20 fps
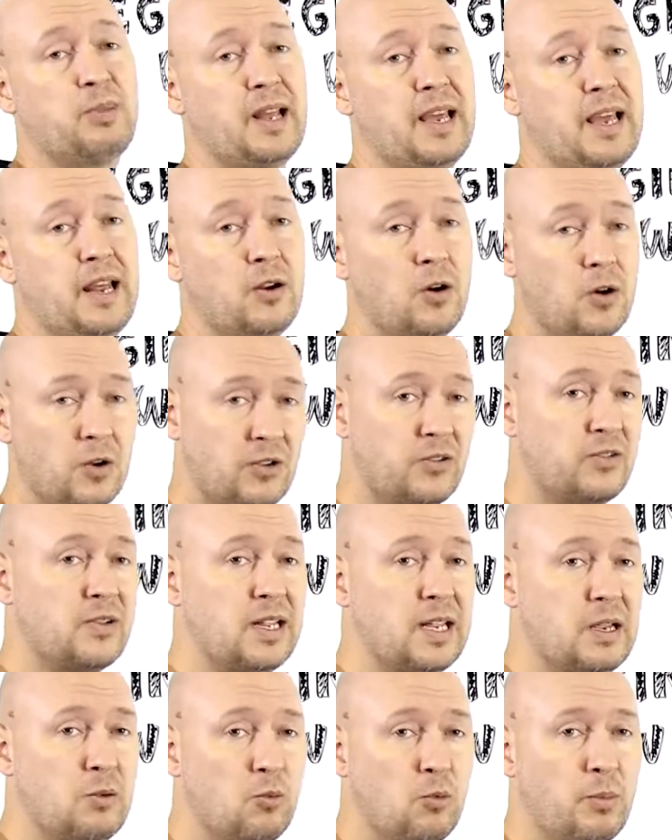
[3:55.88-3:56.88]
plan,
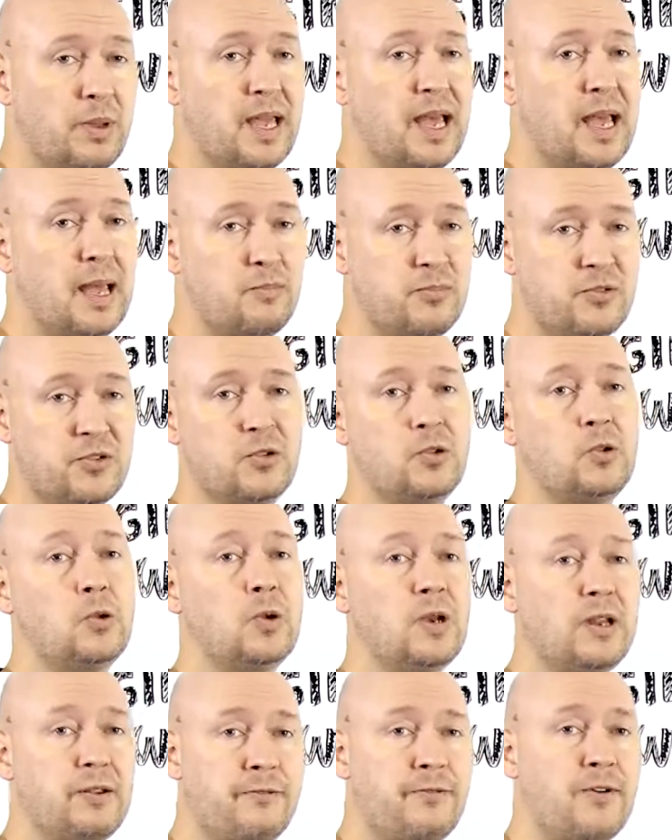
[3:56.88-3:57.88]
honestly, will be
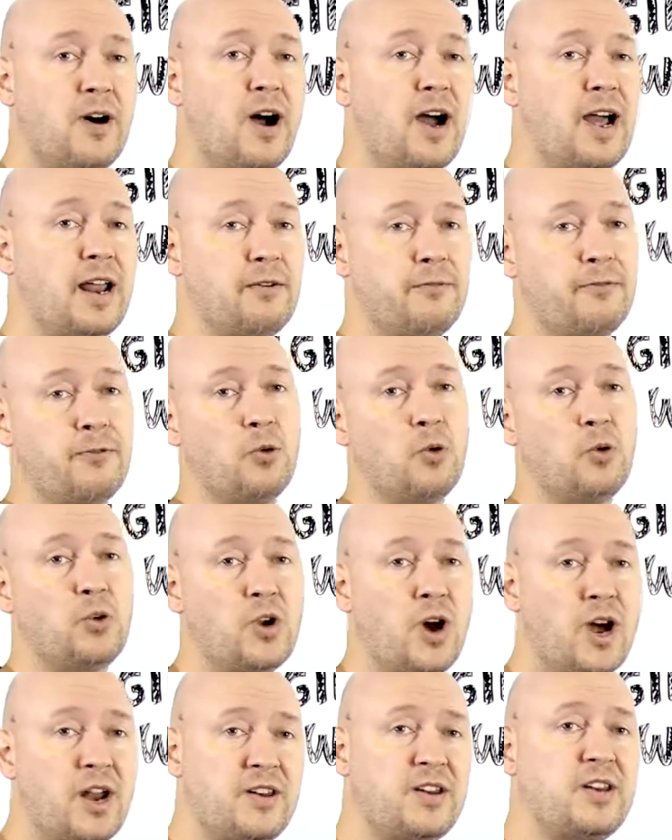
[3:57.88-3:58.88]
absolutely fine for
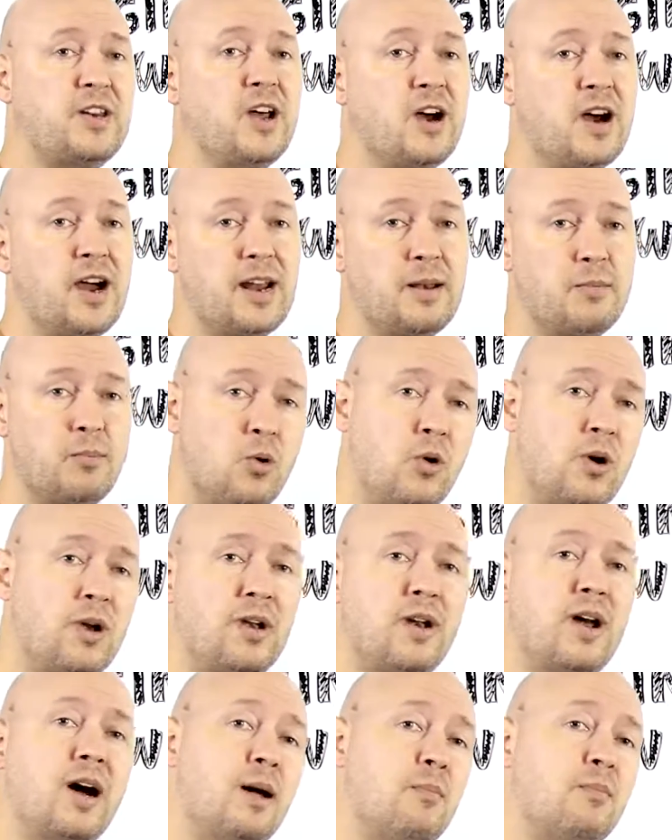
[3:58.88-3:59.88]

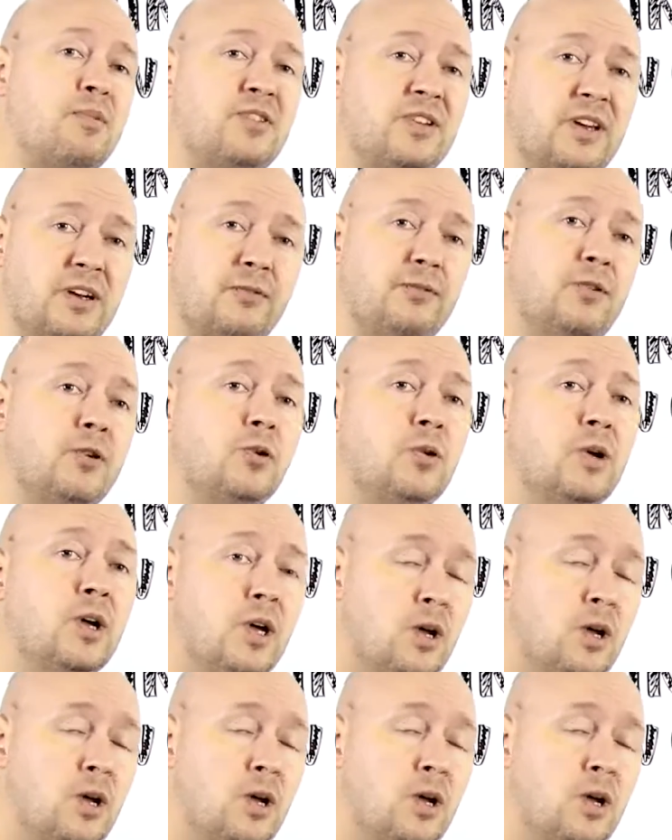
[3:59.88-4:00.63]
99.9% of you